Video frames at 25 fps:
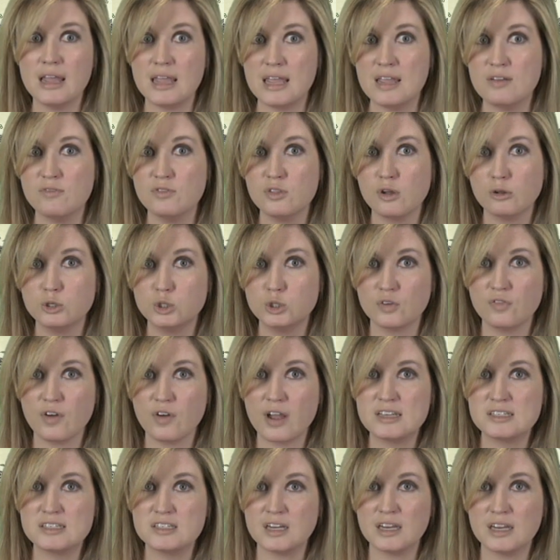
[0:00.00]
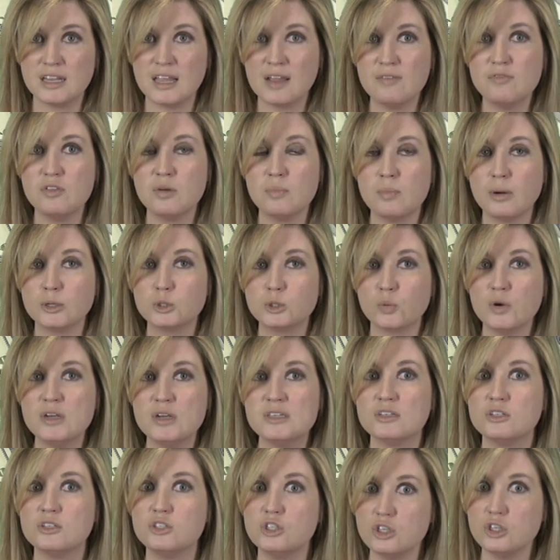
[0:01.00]
even though Gervais didn't give them much
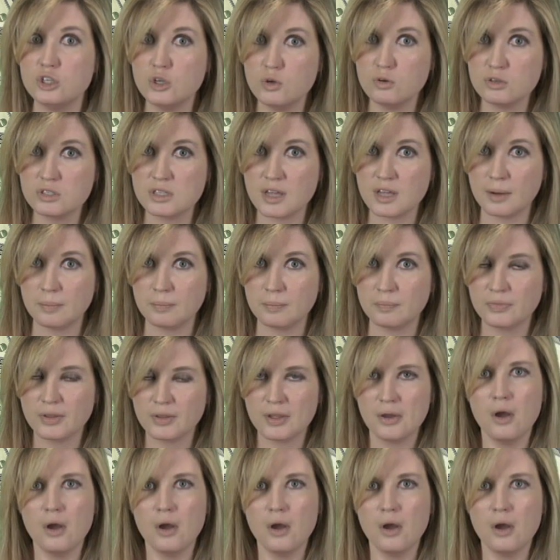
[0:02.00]
reason to use them.